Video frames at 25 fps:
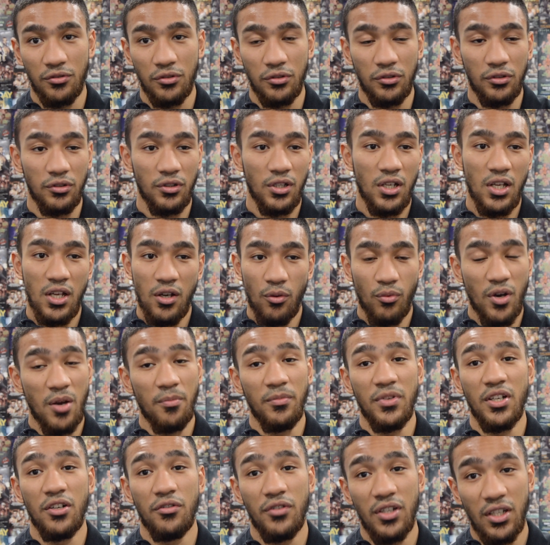or
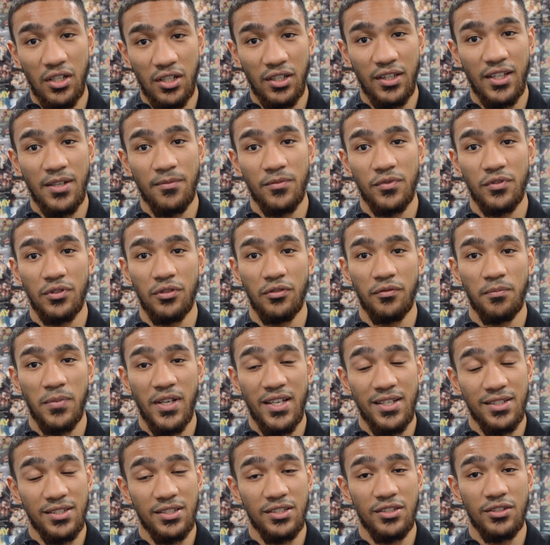Wembley Arena and them sort of
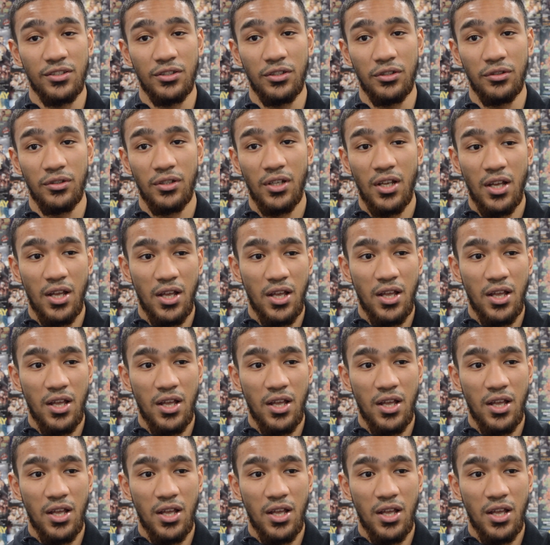places. So